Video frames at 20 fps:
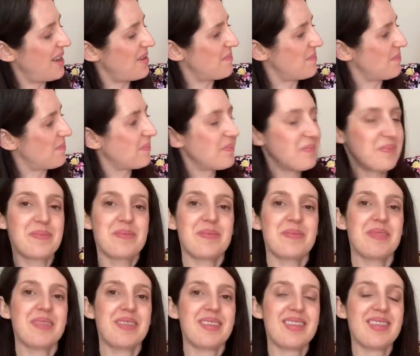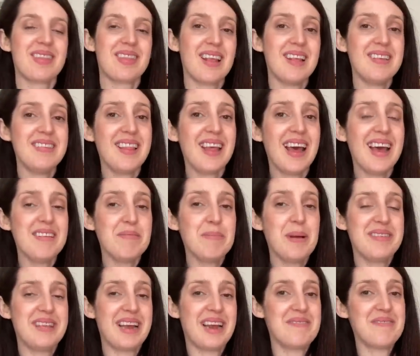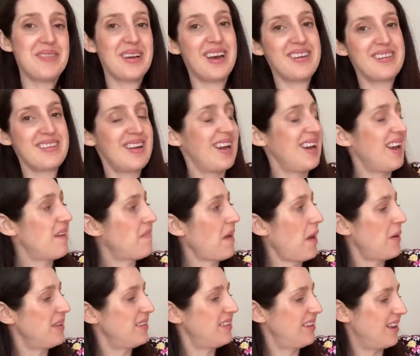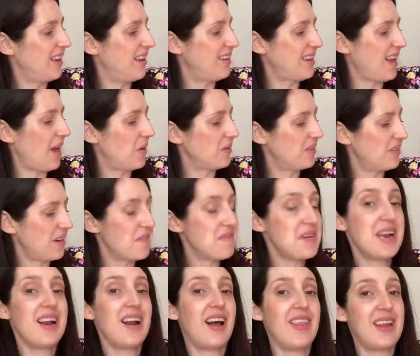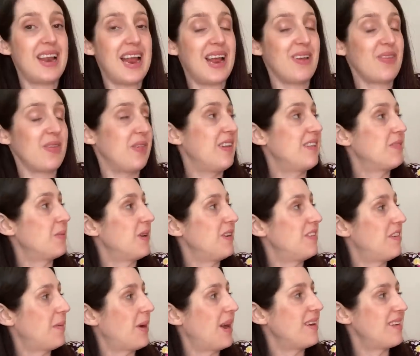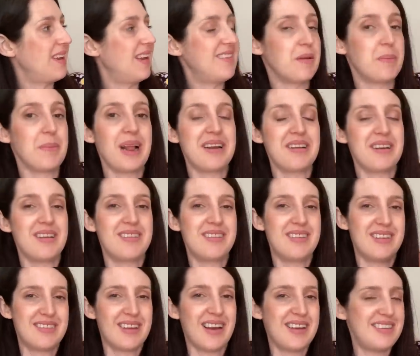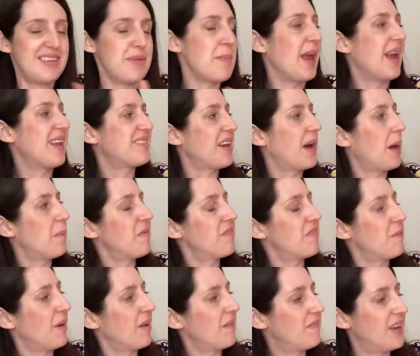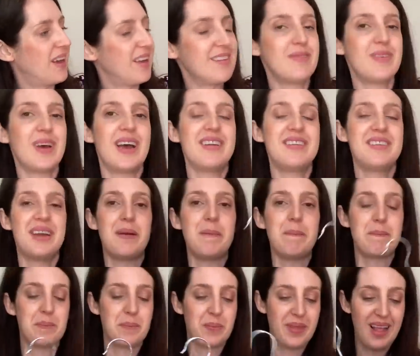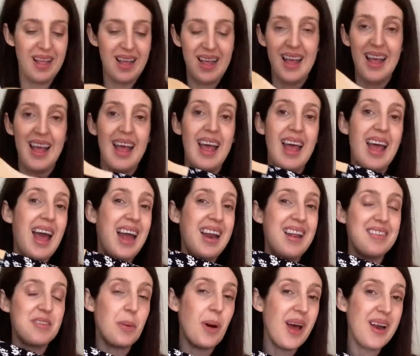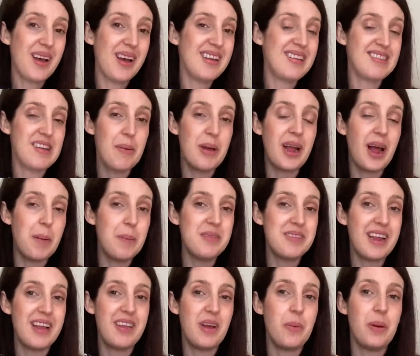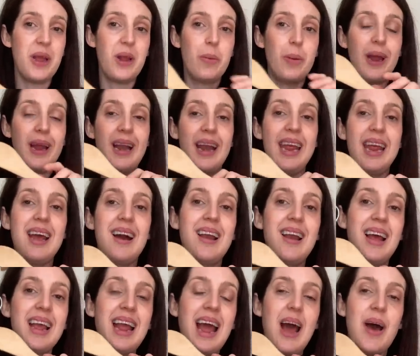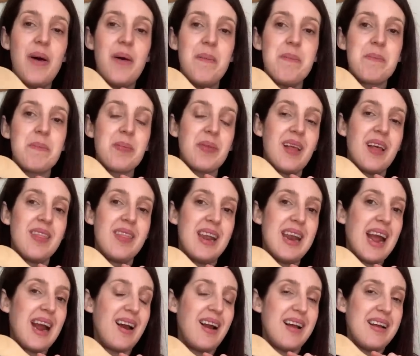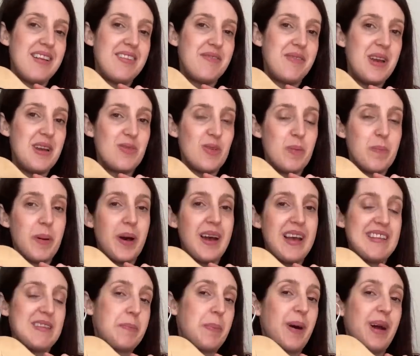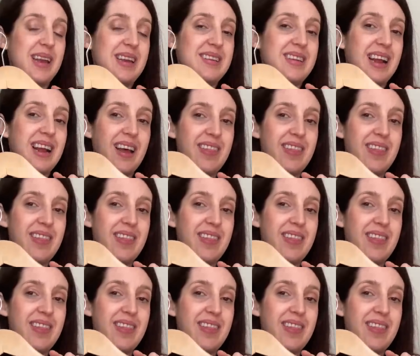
Um, so that is my second version. I love how it's turned out and I really like the length on this one too actually. So I'm glad I decided to mix it up for my first version. And it's quite nice So It comes together quite quickly. I like how the neckline is finished with bias binding.